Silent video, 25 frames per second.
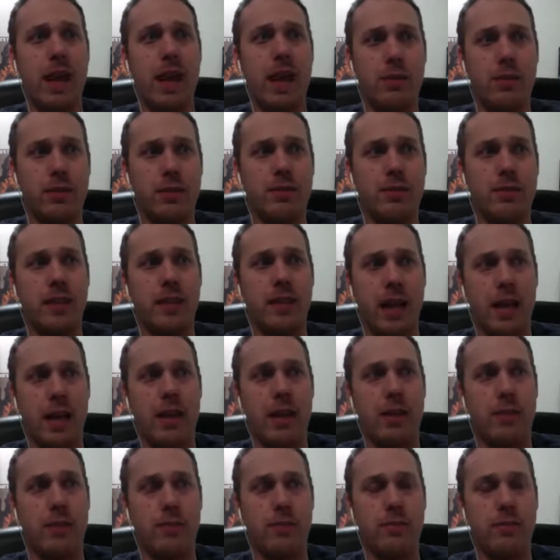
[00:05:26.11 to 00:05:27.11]
was
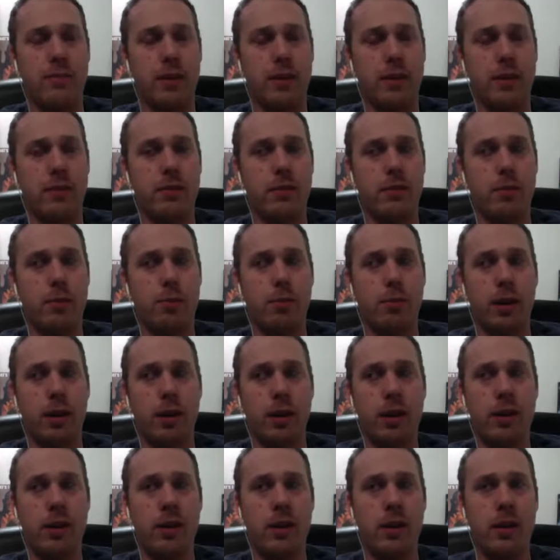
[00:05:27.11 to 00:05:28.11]
fucking dope. But
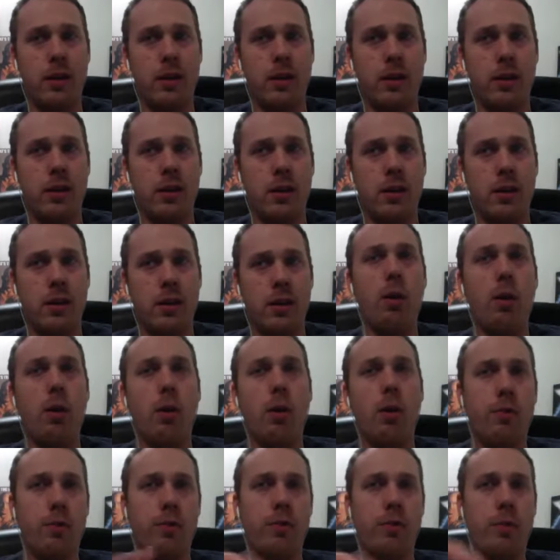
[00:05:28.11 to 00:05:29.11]
we'll run
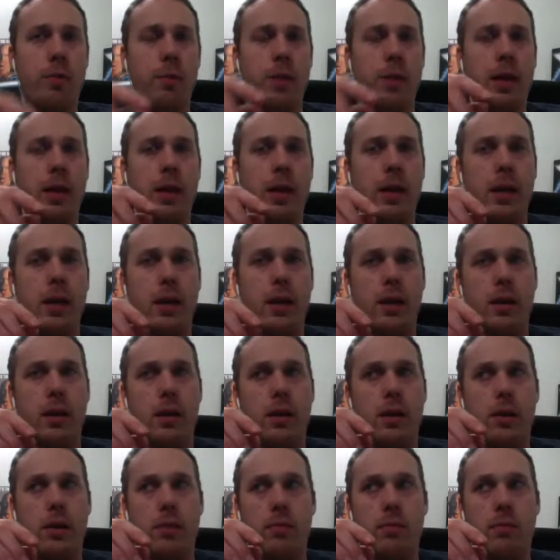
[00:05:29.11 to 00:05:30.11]
through from the beginning.
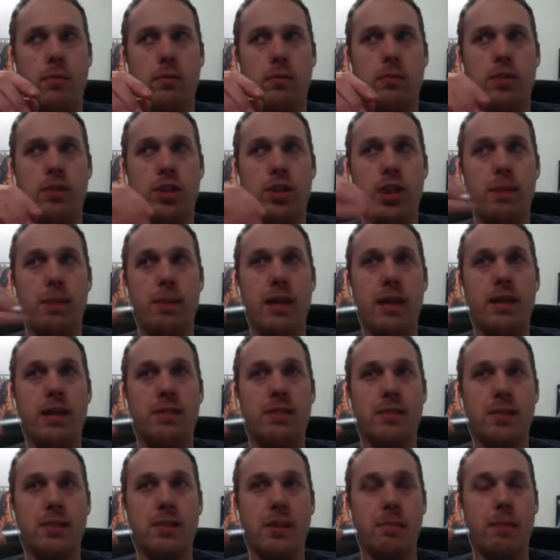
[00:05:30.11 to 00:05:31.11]
Shayna
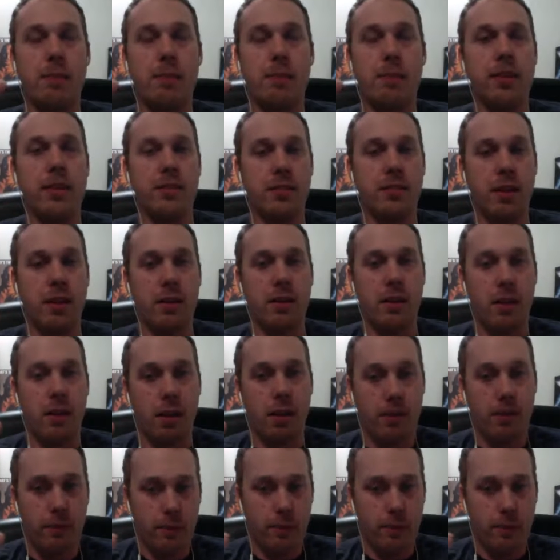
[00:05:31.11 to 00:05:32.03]
Baszler and Bayley started off.